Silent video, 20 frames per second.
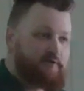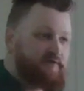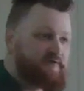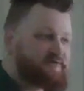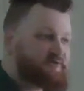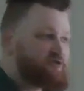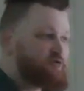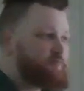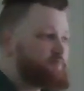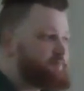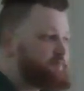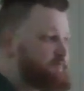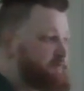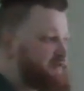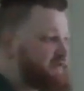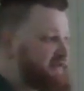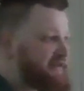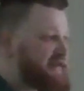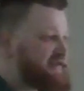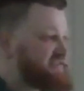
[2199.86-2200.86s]
is to
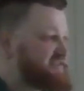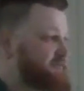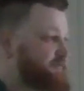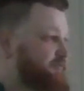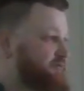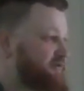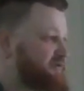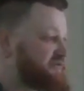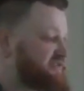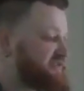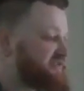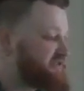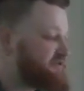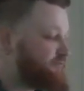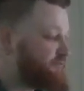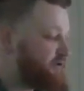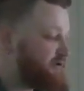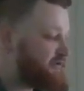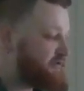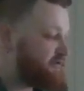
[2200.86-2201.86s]
be that support
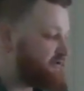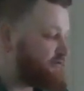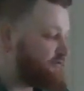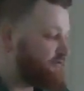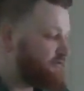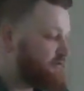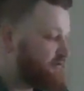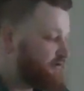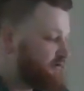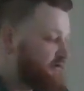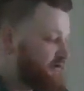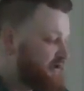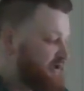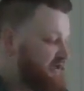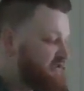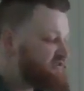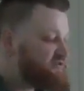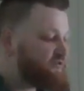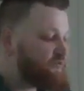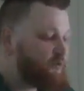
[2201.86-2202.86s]
system with you,
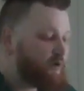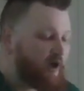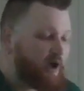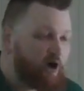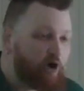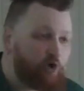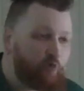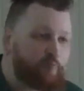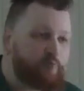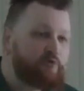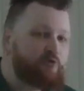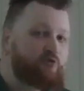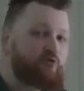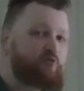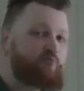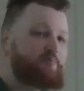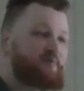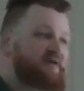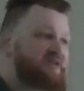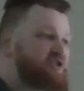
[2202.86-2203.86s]
to help
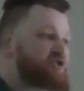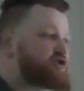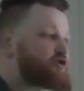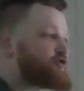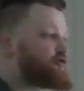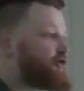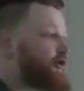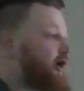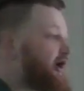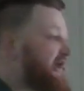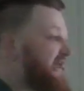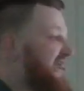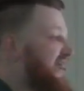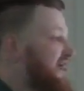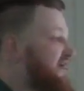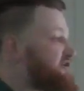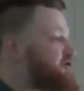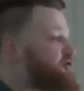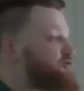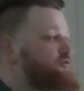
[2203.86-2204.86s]
you be strong
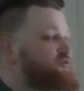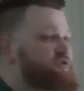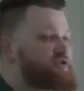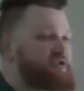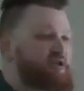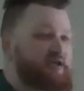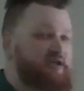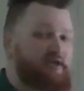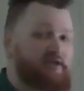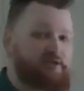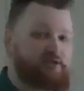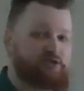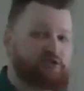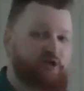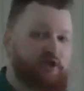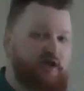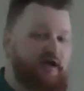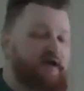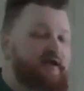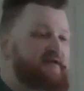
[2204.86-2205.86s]
as you
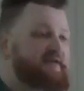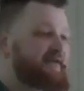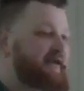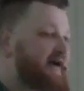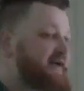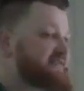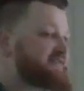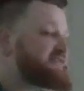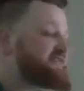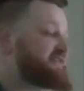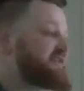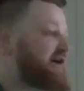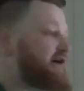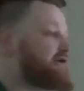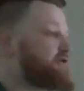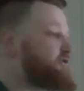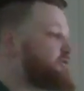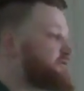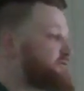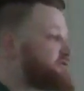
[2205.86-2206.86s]
change, not to
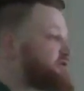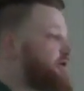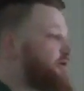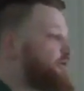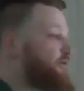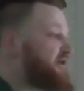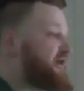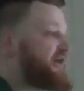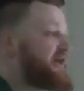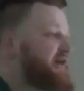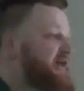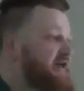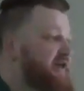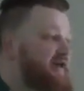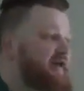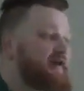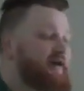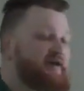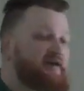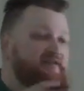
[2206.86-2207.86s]
tell you it's
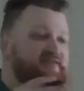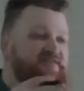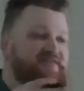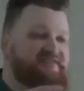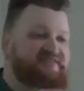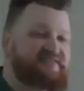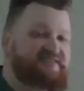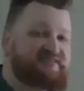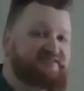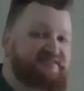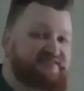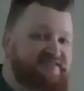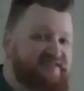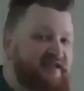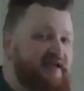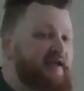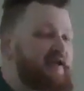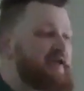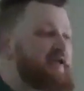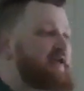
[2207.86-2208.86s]
okay to
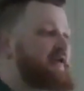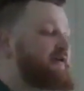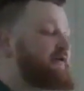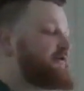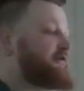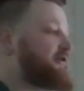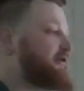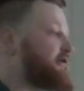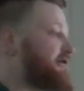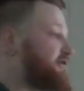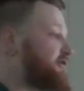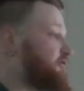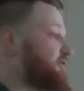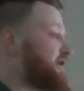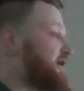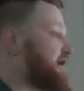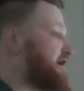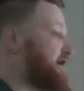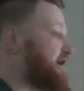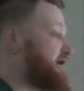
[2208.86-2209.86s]
stay
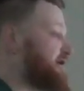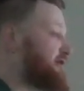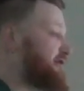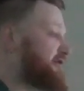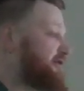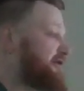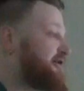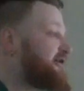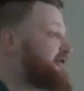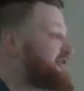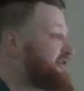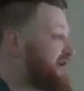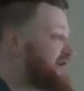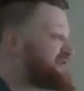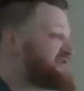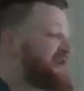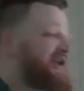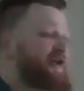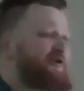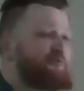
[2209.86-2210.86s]
unokay.
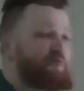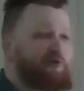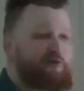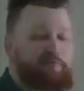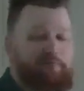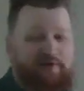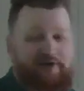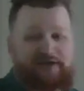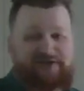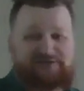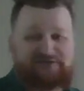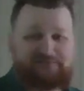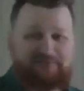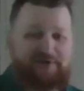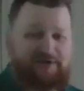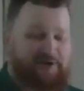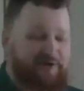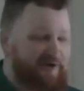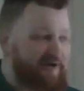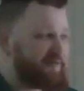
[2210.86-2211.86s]
That's not a word, but I just
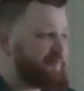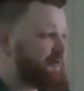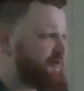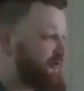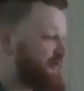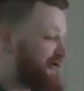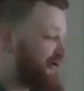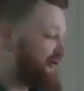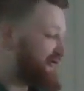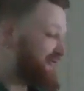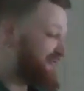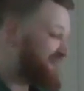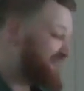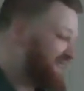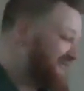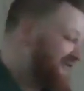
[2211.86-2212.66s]
made it up. You're welcome.